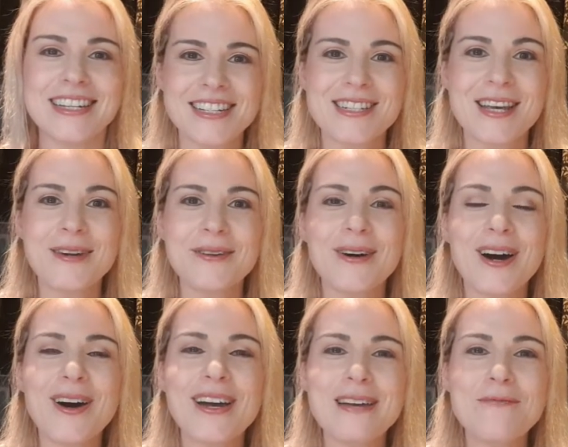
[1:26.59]
So
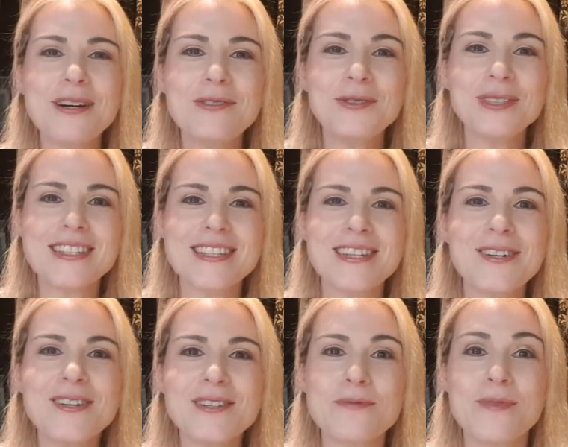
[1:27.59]
I will
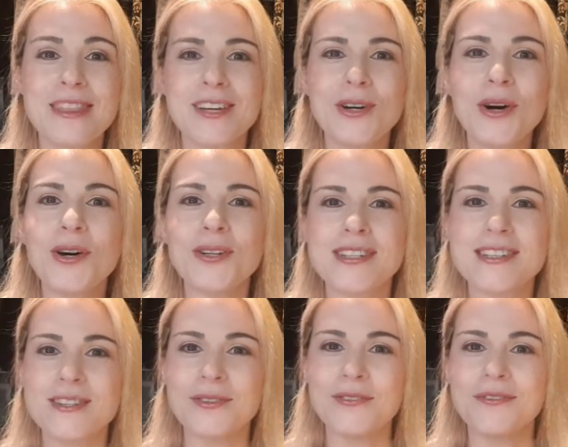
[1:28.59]
start with the
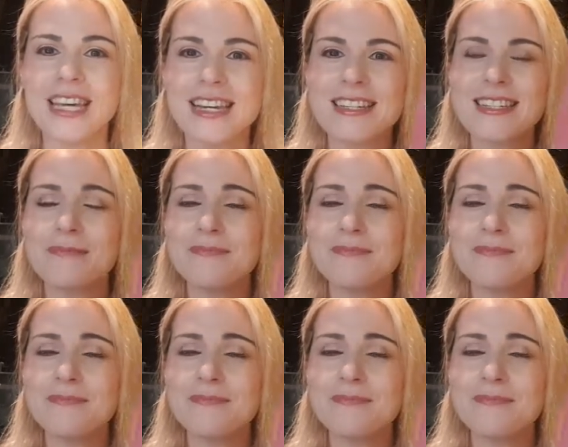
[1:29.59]
cost of this.